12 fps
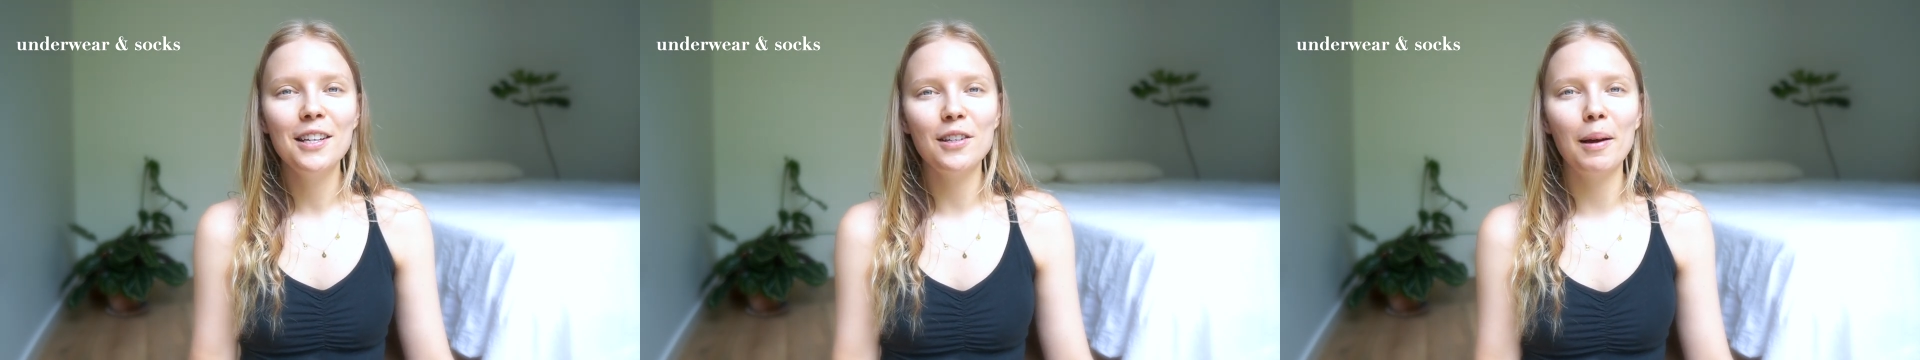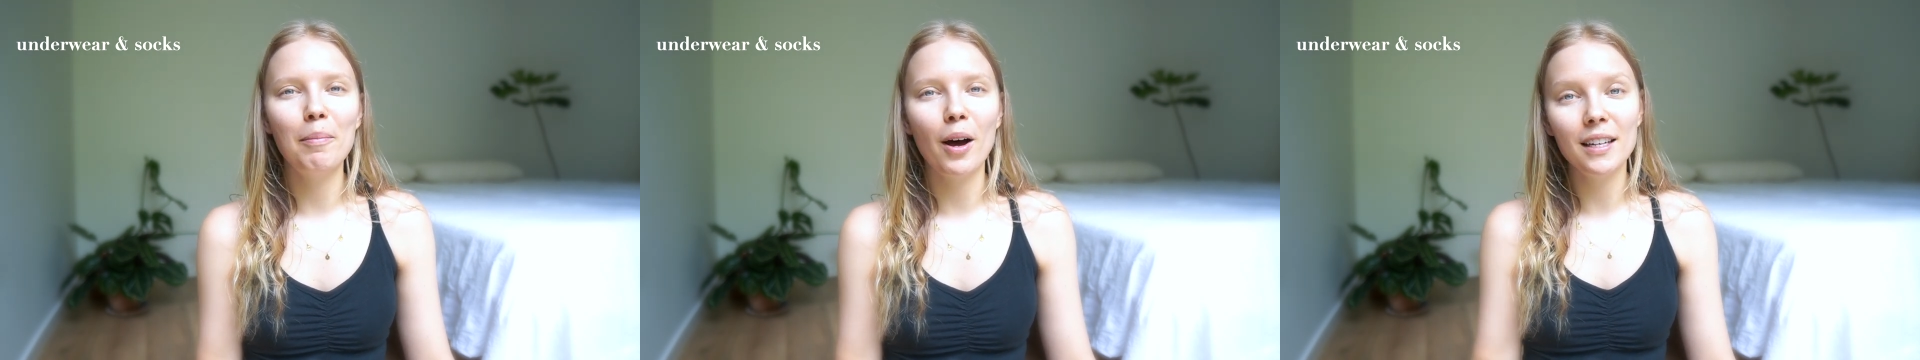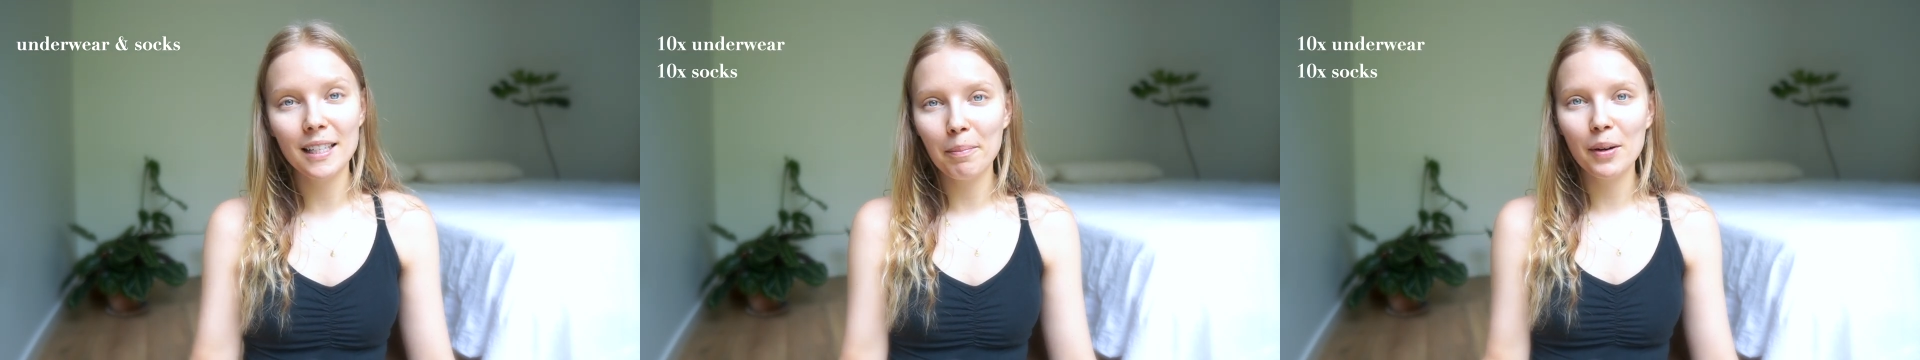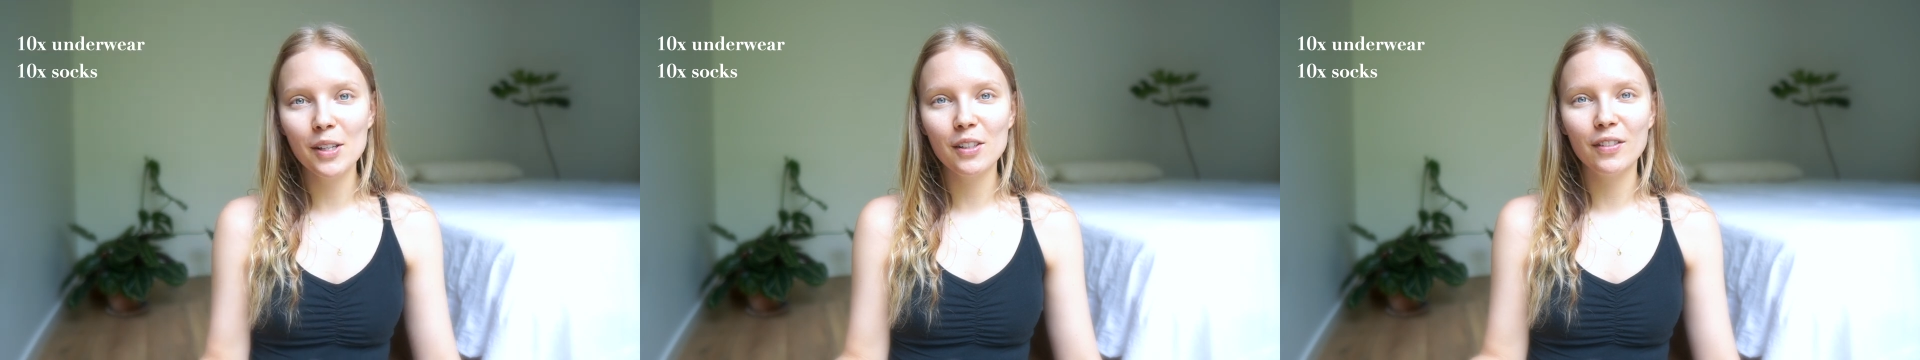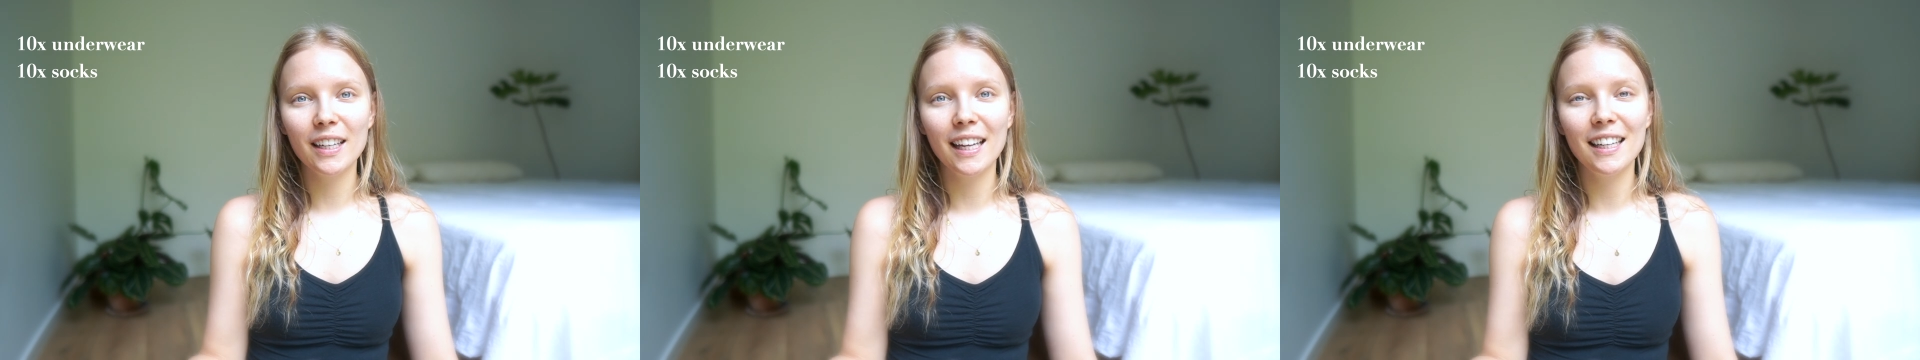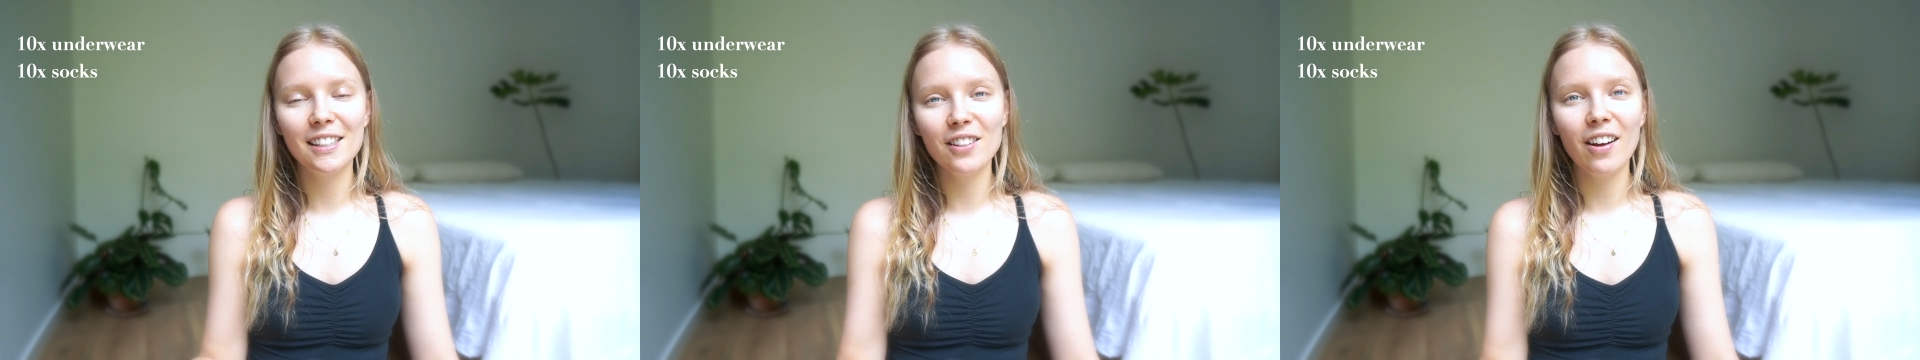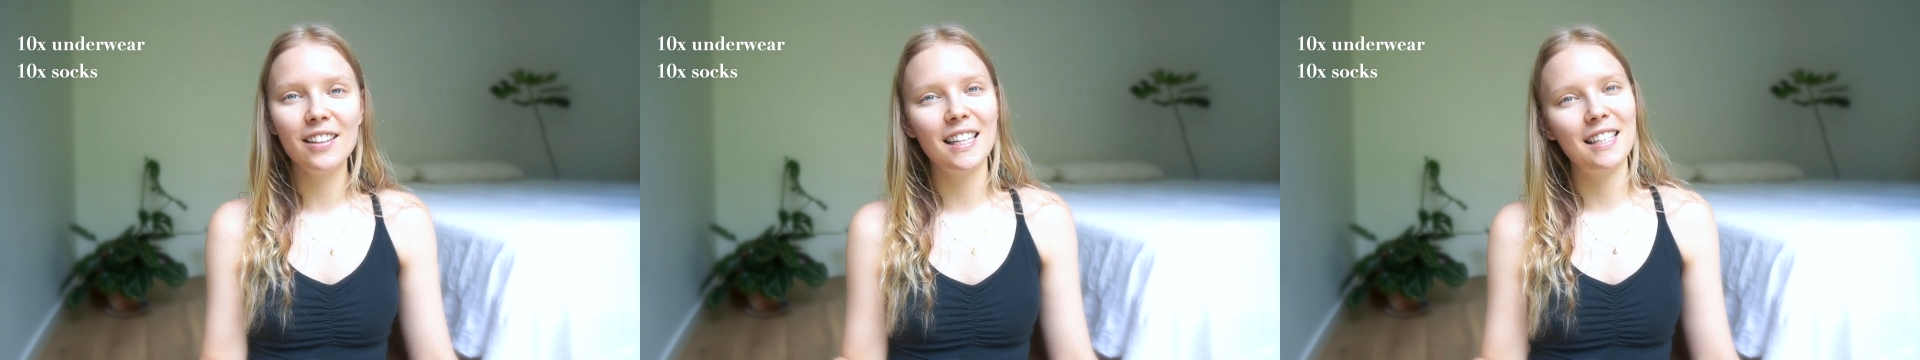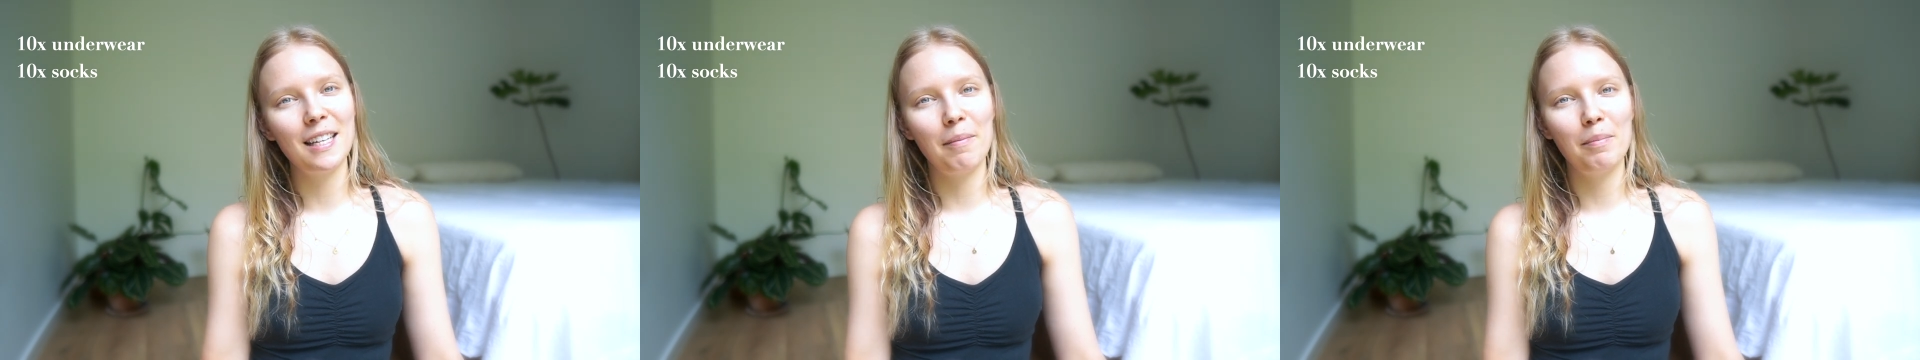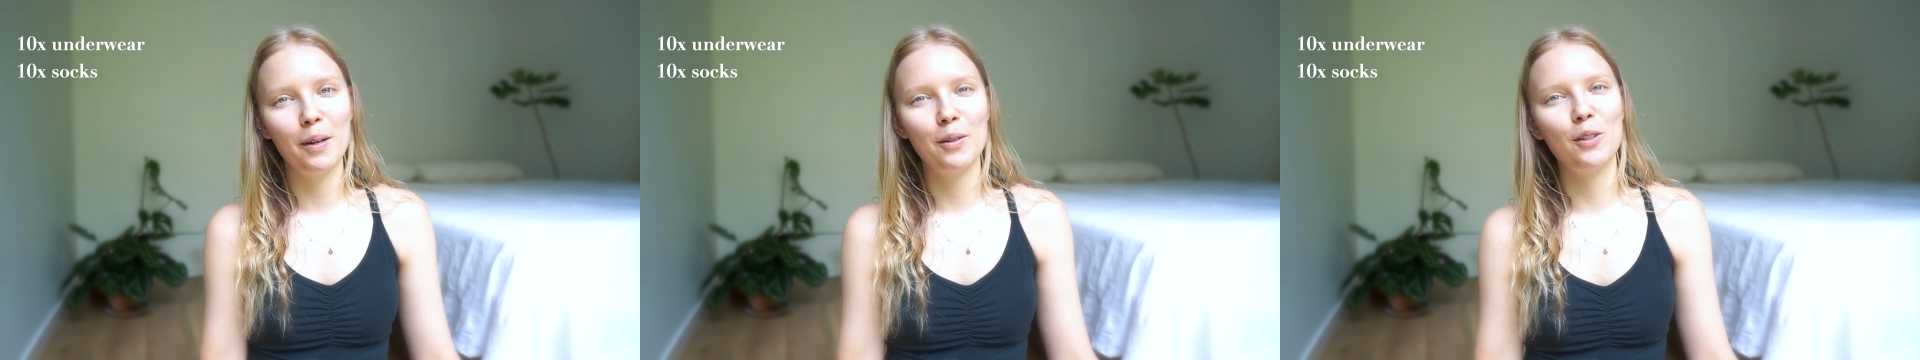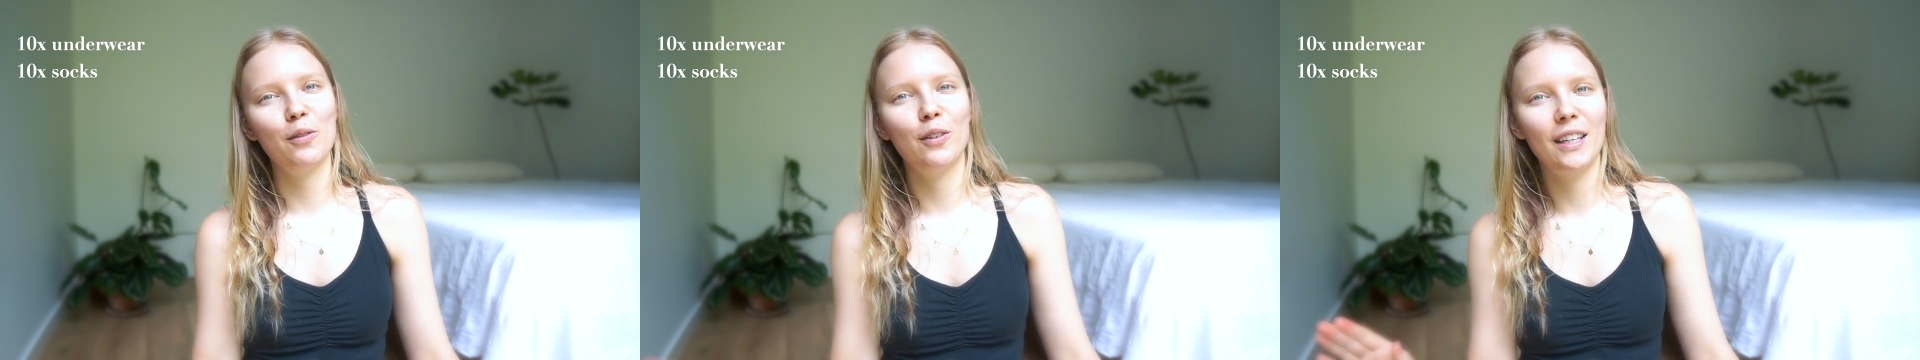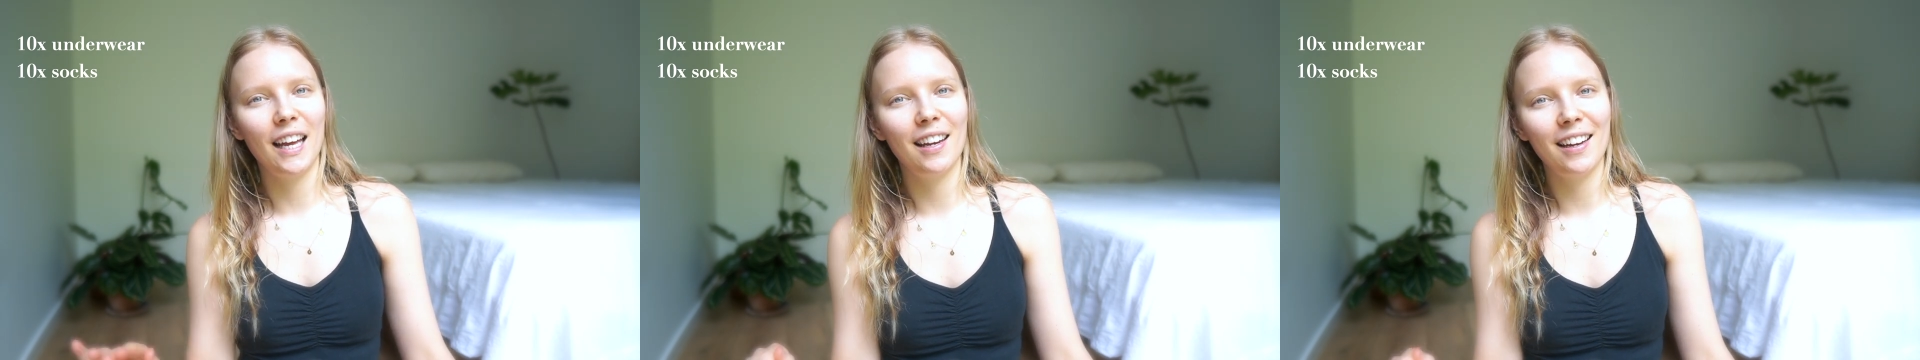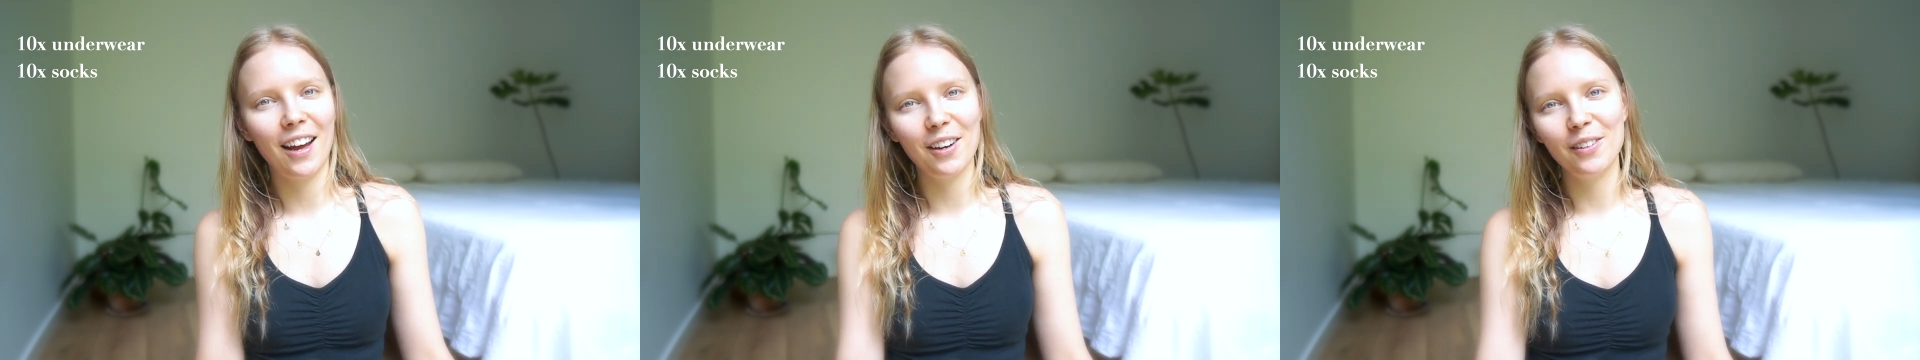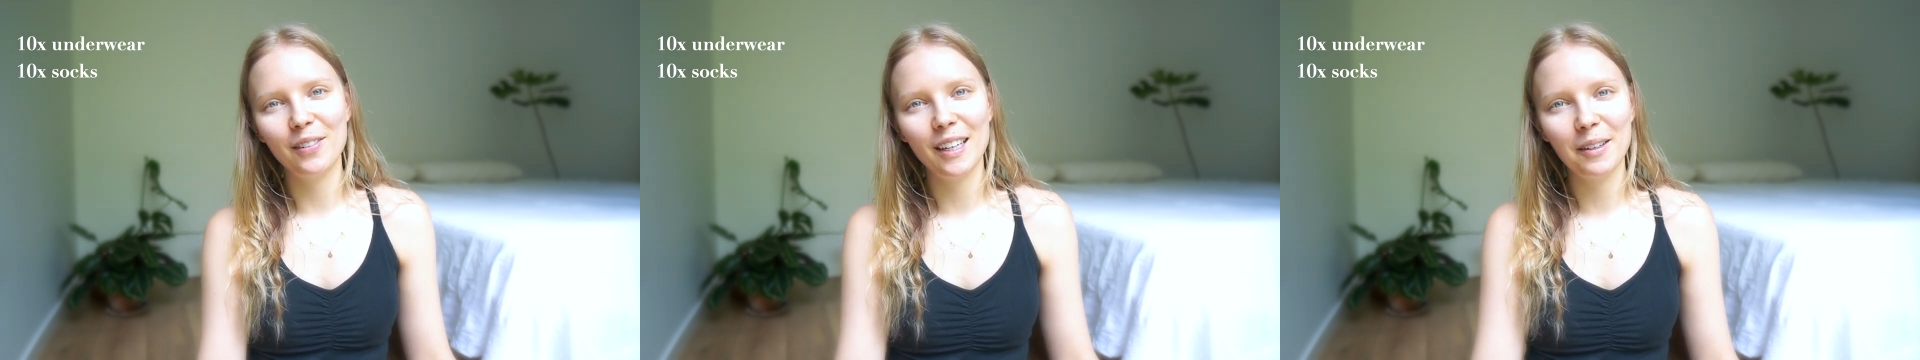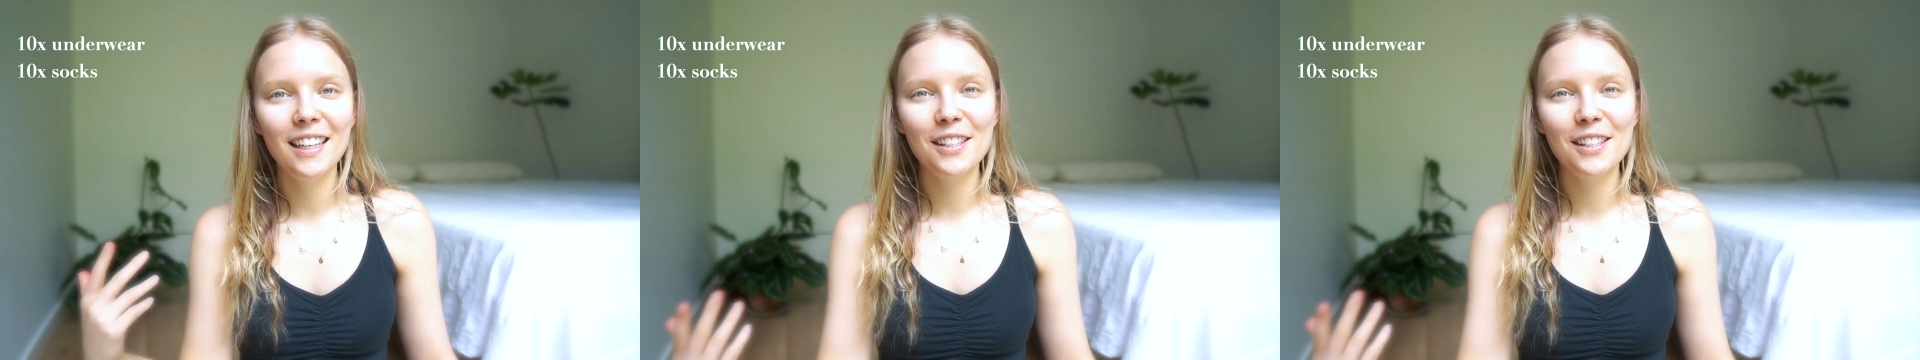so I bought 10 pairs of organic socks and 10 pairs of organic underwear.